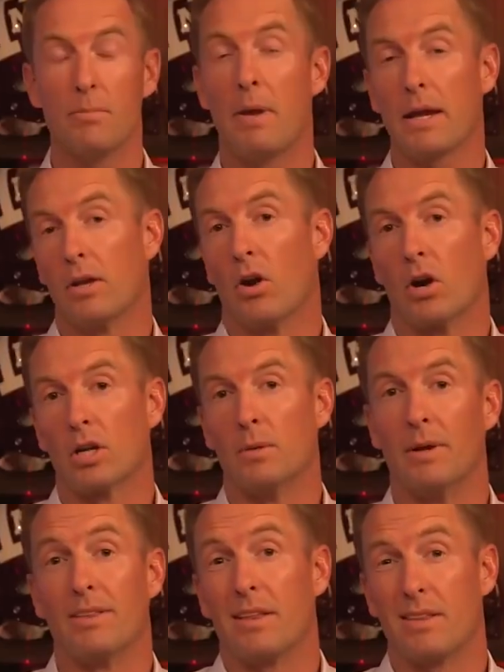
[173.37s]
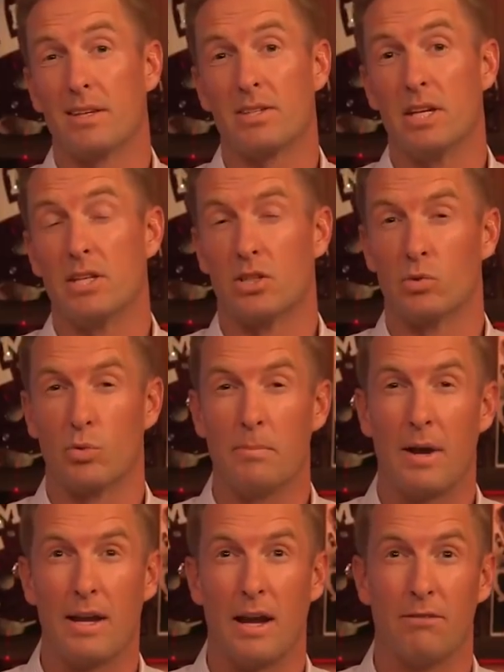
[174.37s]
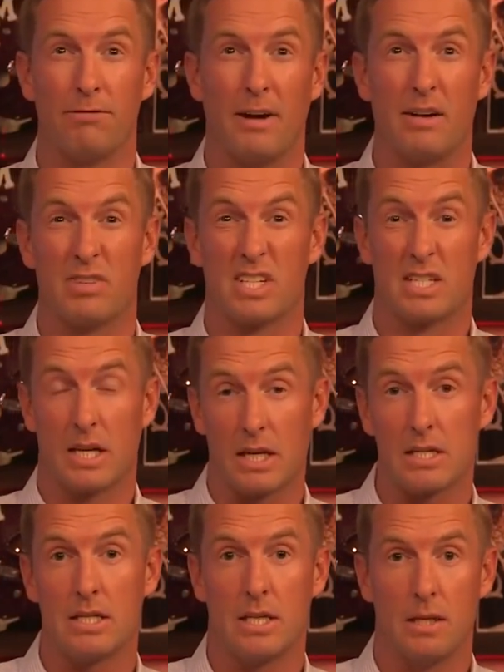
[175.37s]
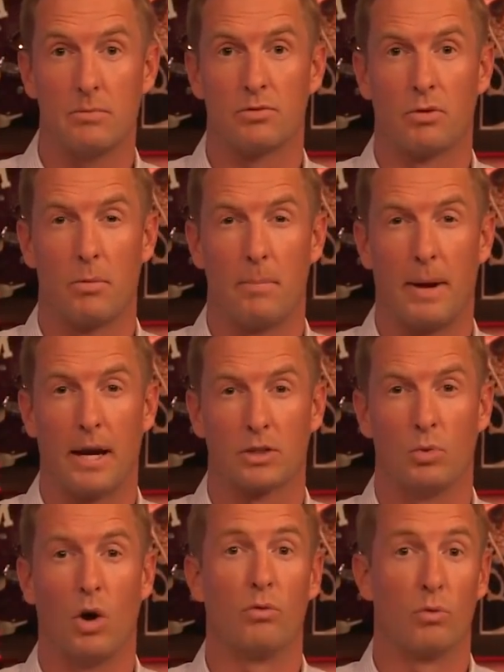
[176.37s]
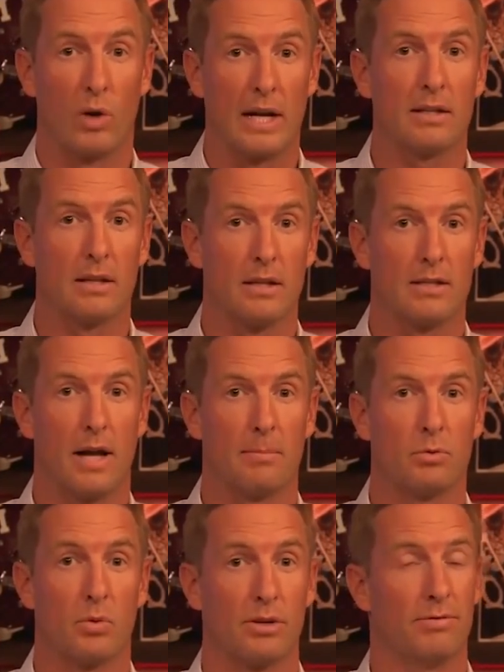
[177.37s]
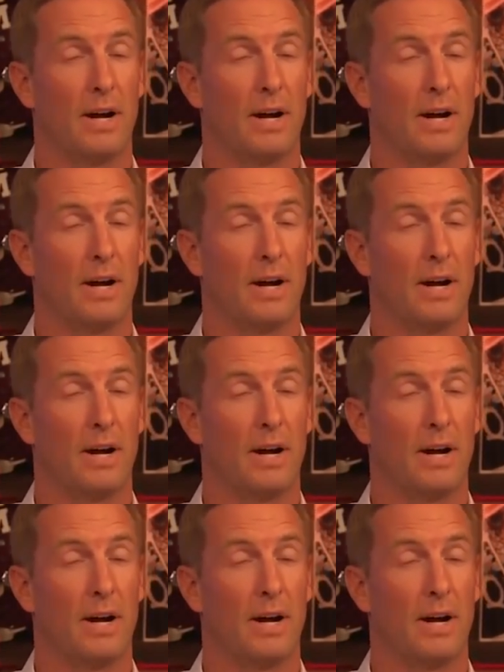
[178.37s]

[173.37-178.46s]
You can make an argument that this season we may have 5-6 teams from the Pac-12 ranked in the top